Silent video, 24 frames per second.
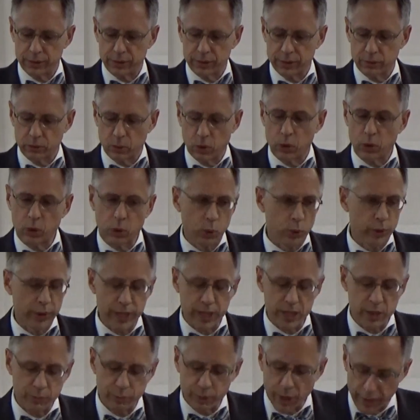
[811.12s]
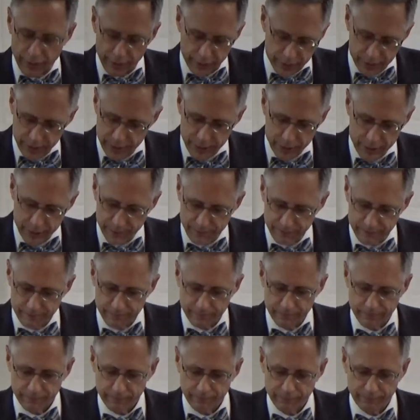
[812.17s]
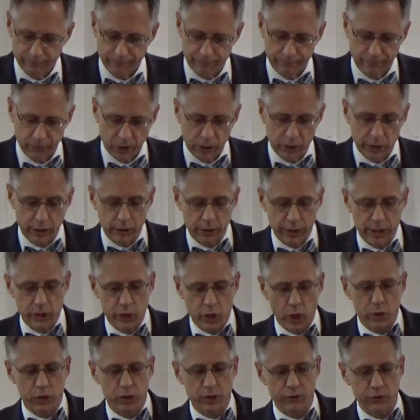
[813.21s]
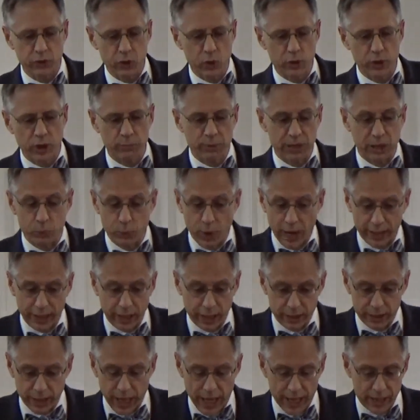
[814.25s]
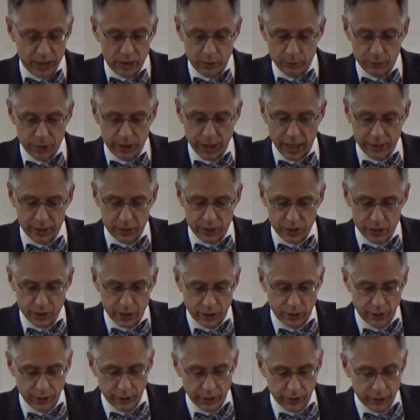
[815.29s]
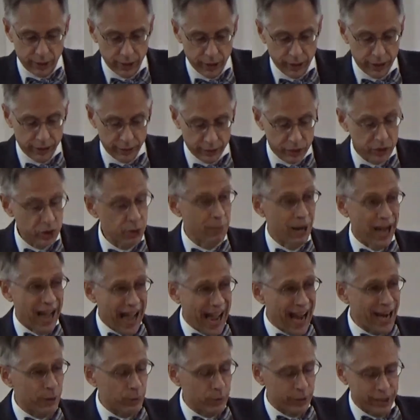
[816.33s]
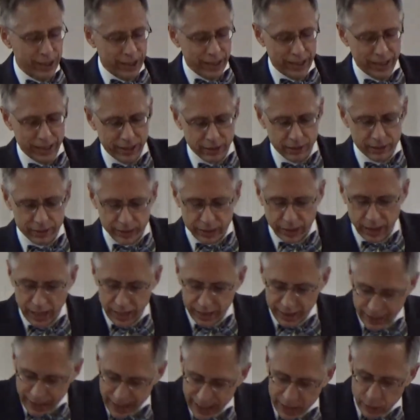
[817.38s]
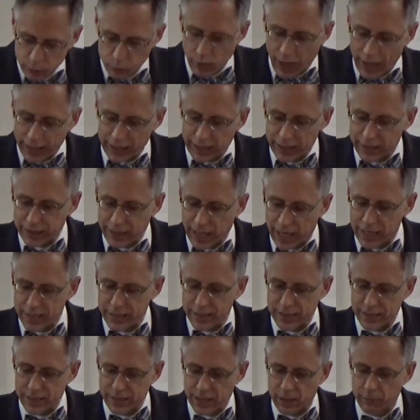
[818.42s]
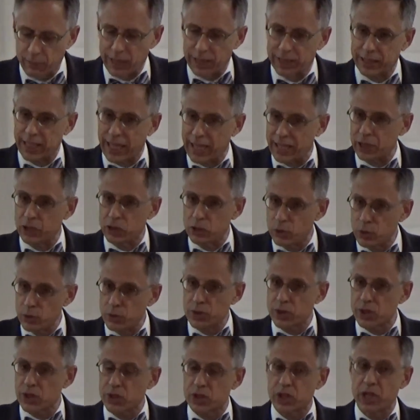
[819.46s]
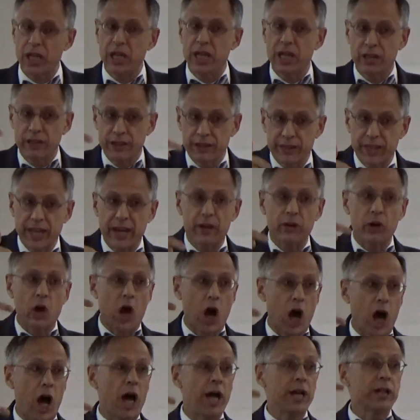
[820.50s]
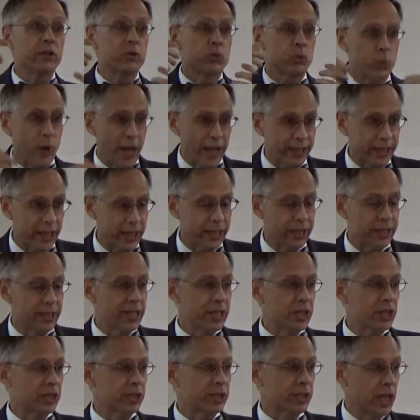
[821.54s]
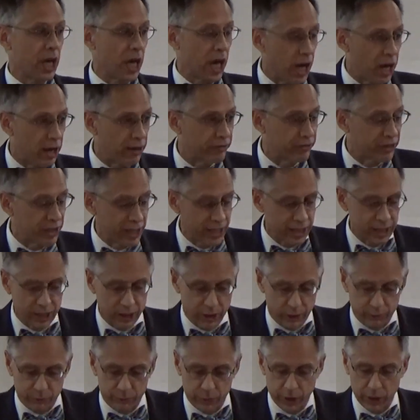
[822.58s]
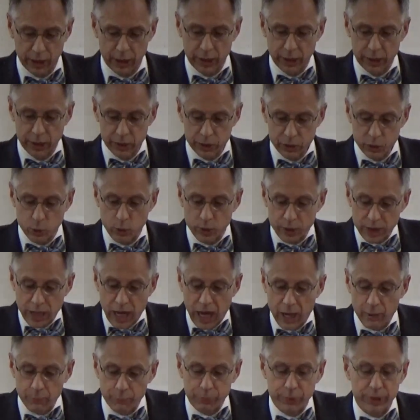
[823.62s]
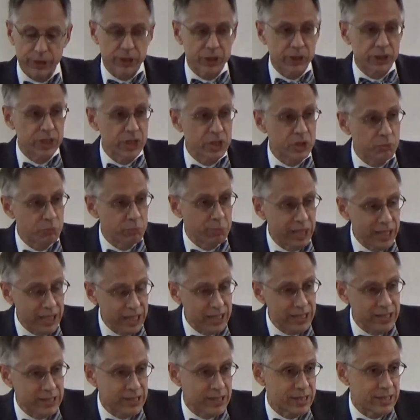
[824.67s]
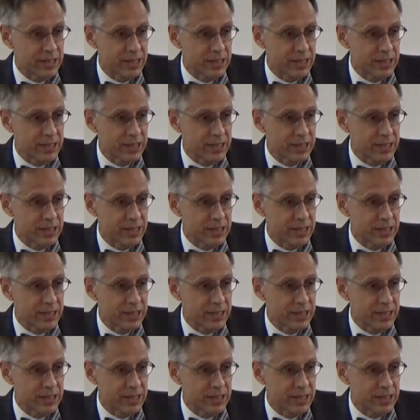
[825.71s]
Well, who were these brothers? Clearly, Joseph knew them. He recognized them. The text is clear. There's some irony here that he recognizes them and yet uses their unrecognition of him to accomplish his means,